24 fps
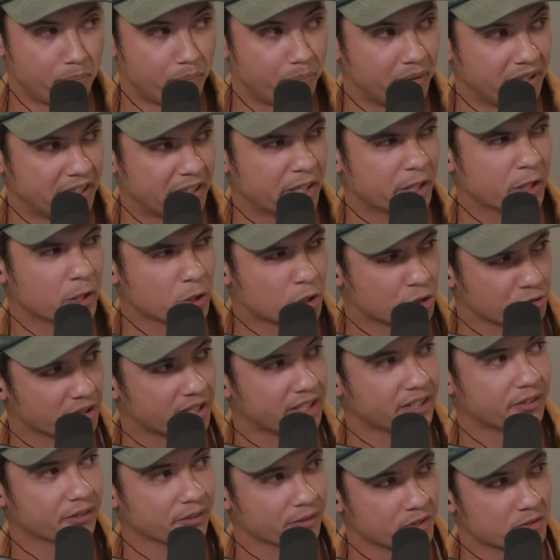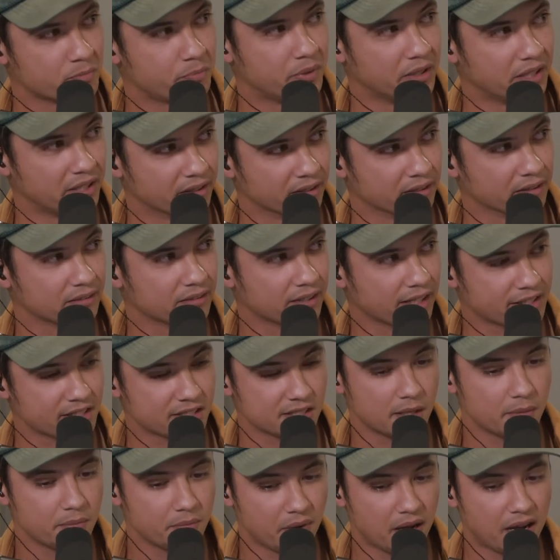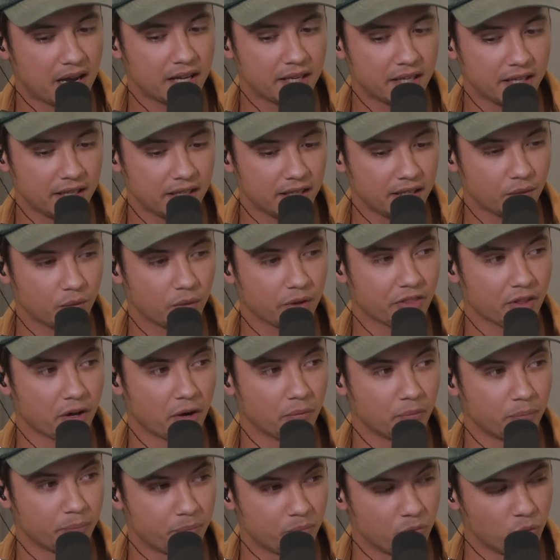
beer drinker's beer. Somebody with a